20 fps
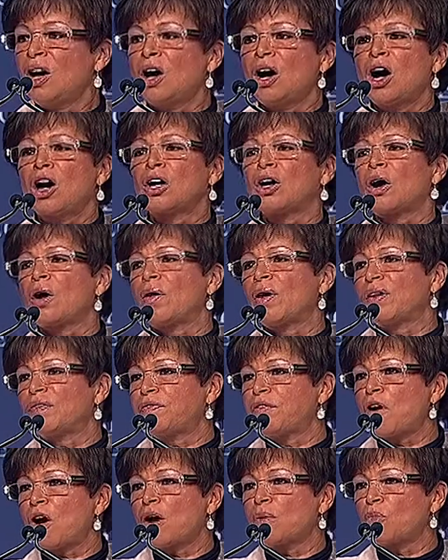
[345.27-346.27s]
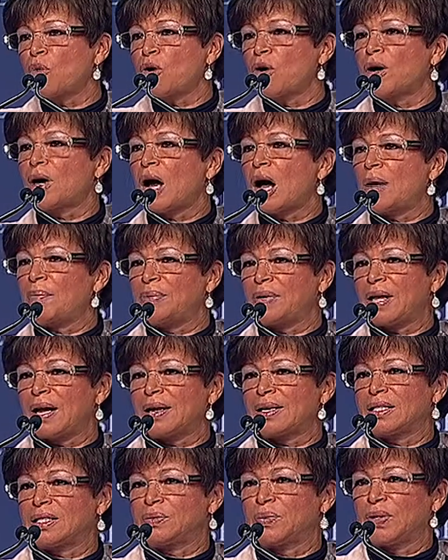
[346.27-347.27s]
are growing far more
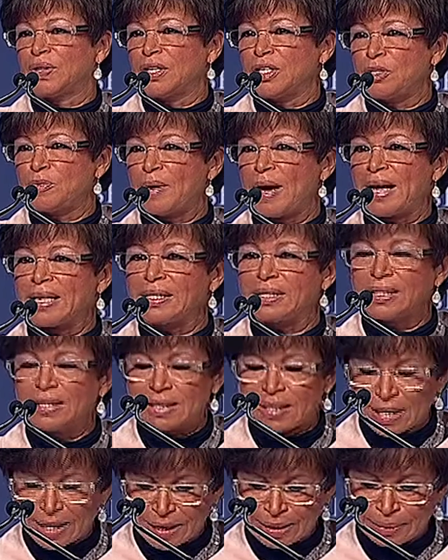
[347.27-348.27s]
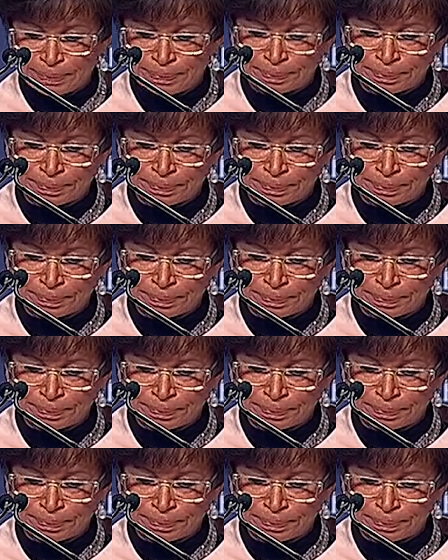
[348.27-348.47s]
complex with each passing day.